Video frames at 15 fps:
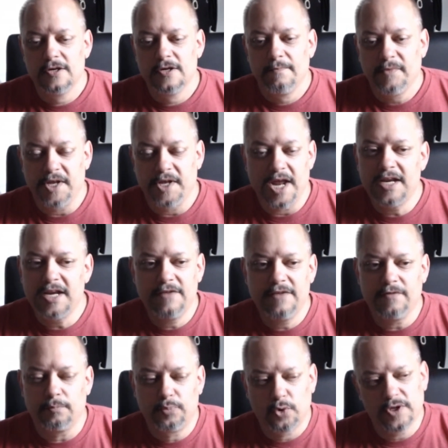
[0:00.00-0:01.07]
And I didn't
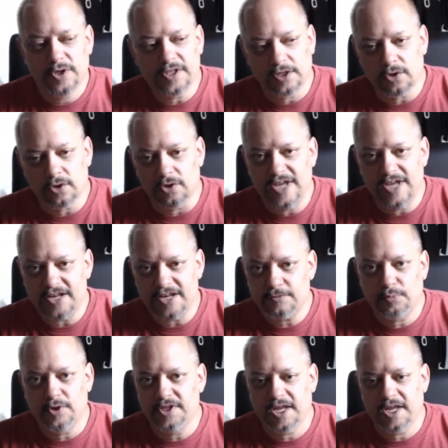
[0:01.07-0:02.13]
even print the little test
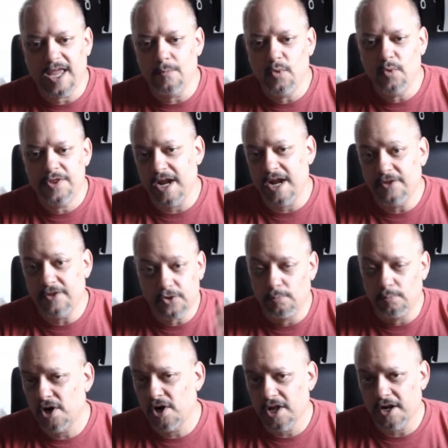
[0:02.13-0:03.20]
print that came with it. I threw a
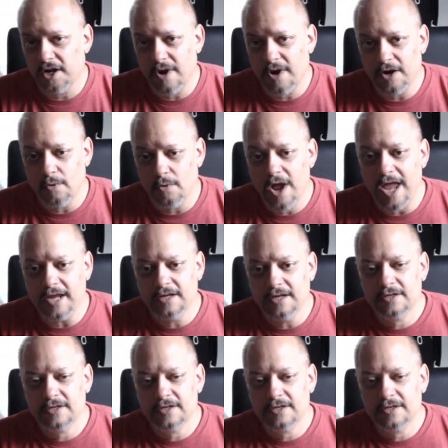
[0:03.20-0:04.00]
part on it right away.